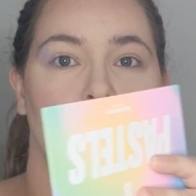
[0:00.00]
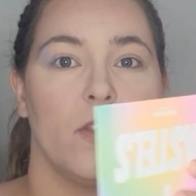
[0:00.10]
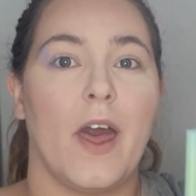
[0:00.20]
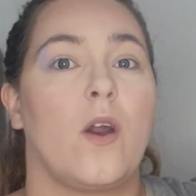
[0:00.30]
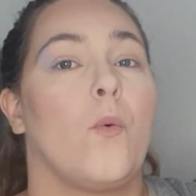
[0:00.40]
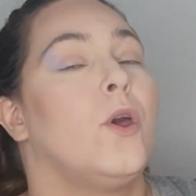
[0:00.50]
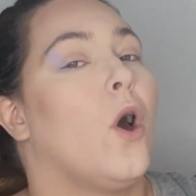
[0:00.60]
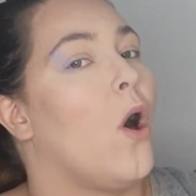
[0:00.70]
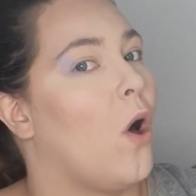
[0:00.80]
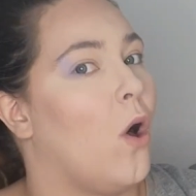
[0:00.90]
Like, we
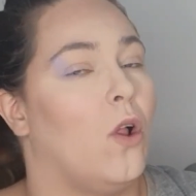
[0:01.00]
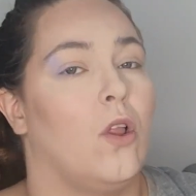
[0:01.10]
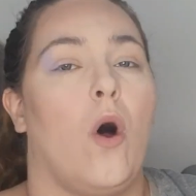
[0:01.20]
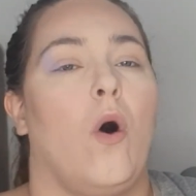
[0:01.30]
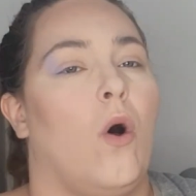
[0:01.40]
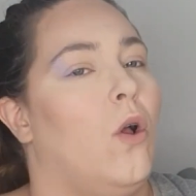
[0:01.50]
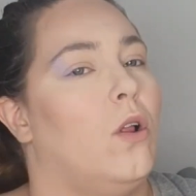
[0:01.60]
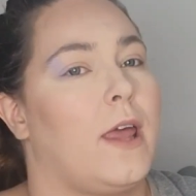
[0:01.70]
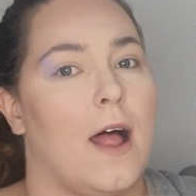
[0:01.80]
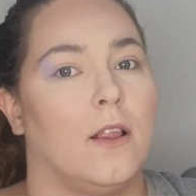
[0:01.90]
all
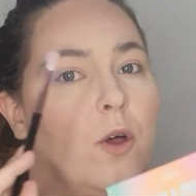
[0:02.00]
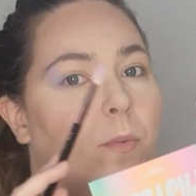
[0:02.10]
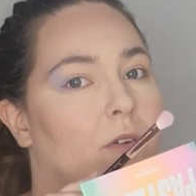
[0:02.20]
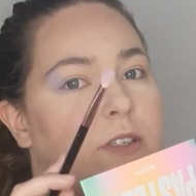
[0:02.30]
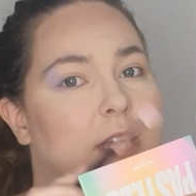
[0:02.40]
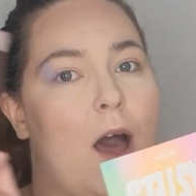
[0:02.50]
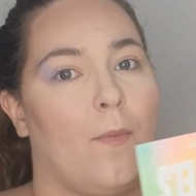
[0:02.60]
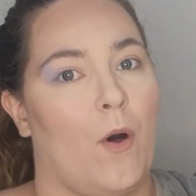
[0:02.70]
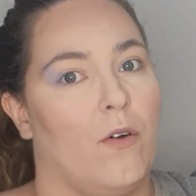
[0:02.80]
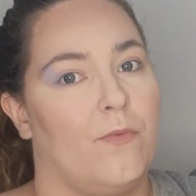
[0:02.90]
get a little bit of a
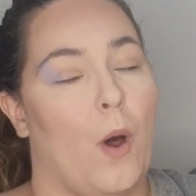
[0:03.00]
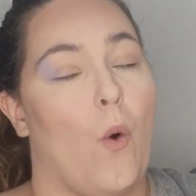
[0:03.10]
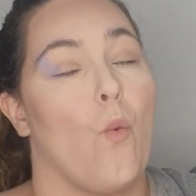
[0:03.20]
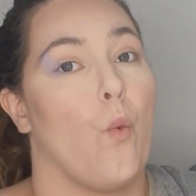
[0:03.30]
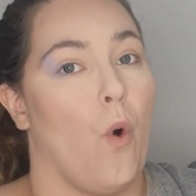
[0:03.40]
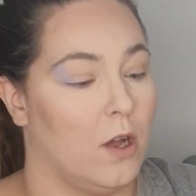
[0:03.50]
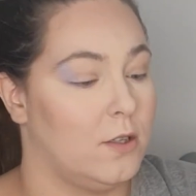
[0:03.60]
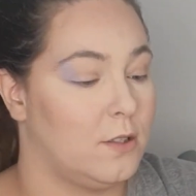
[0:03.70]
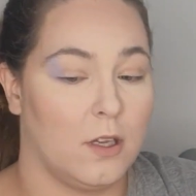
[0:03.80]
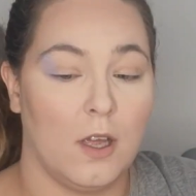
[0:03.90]
tap off, but
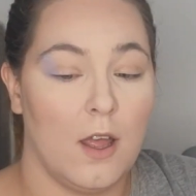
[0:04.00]
what?